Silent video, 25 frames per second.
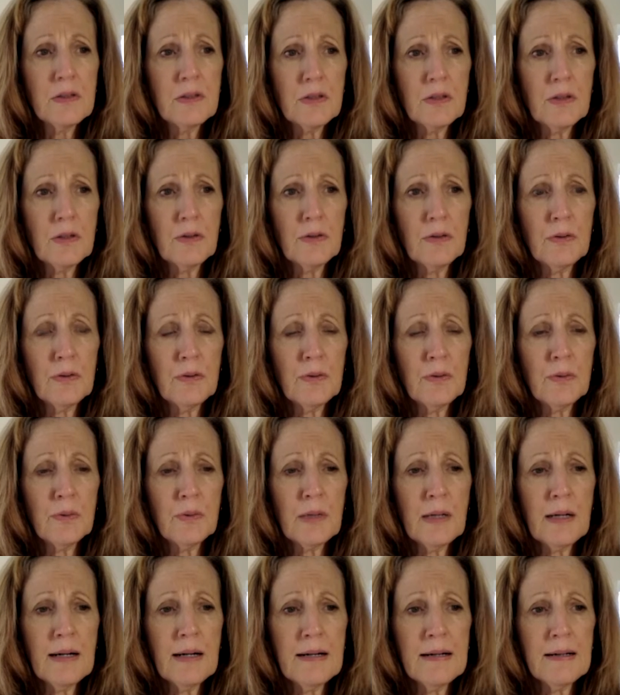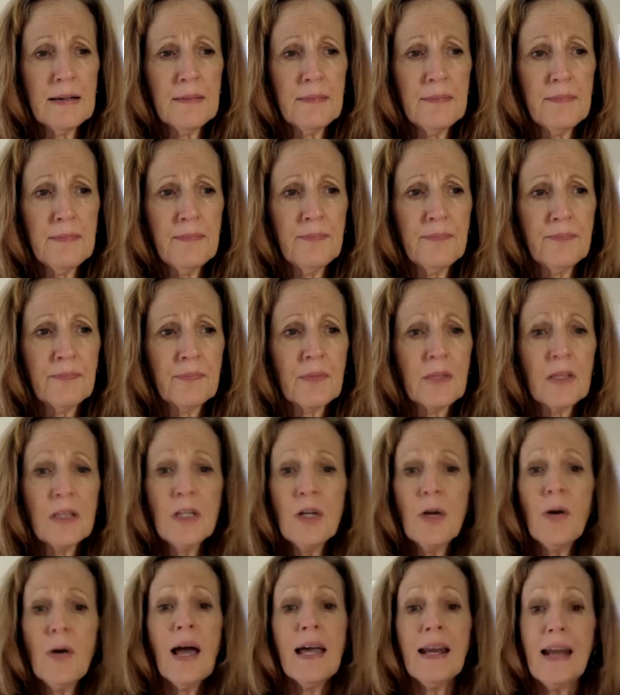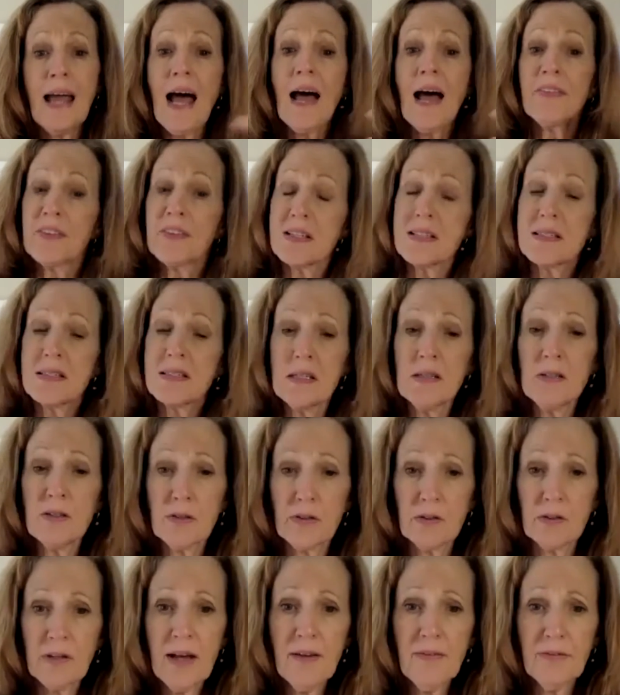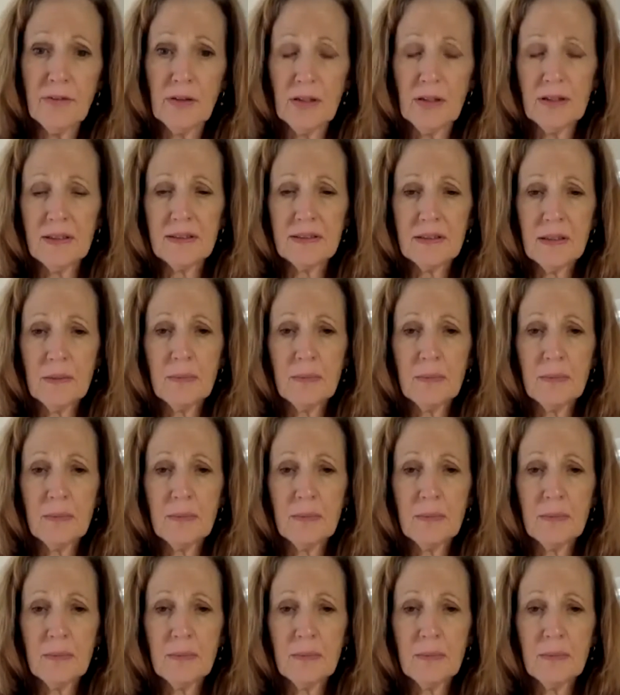to, and at the senior level.